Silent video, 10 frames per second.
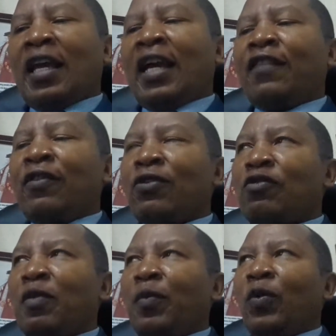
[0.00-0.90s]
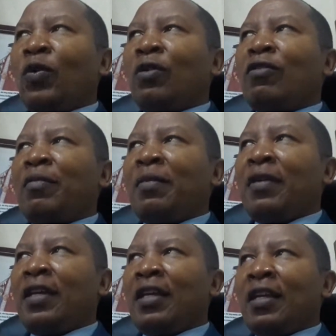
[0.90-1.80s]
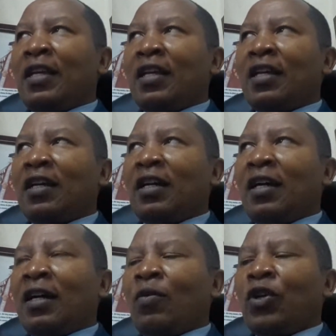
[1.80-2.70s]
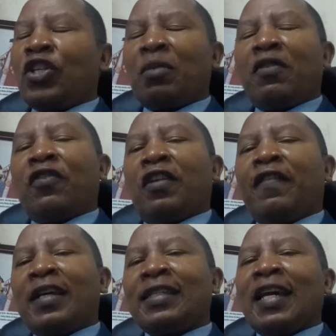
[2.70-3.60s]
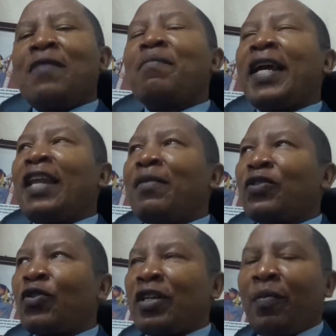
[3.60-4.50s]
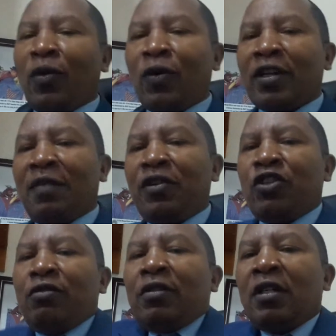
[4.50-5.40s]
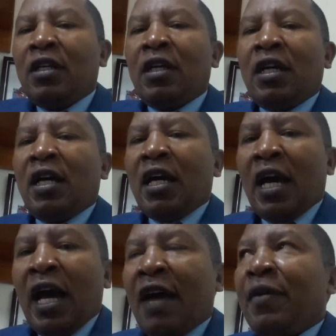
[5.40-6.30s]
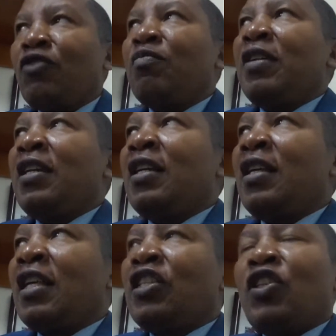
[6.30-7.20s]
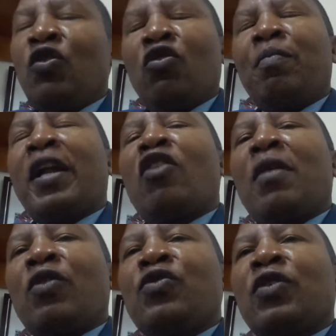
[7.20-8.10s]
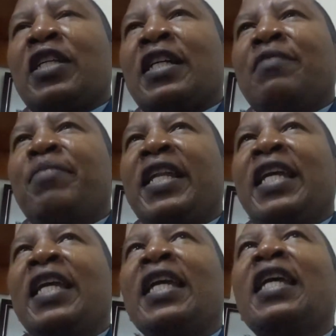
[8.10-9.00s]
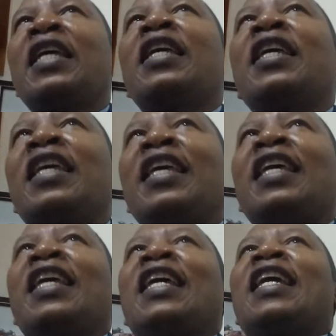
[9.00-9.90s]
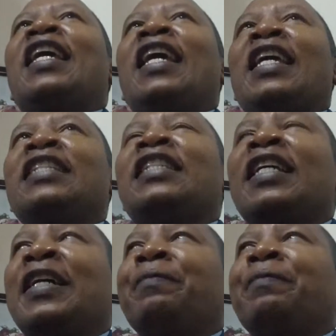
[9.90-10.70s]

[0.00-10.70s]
And for those people who may be watching me for the first time, my name is Dr. Paul Kebicho. I happen to be the CEO of Panorama Consulting Company, and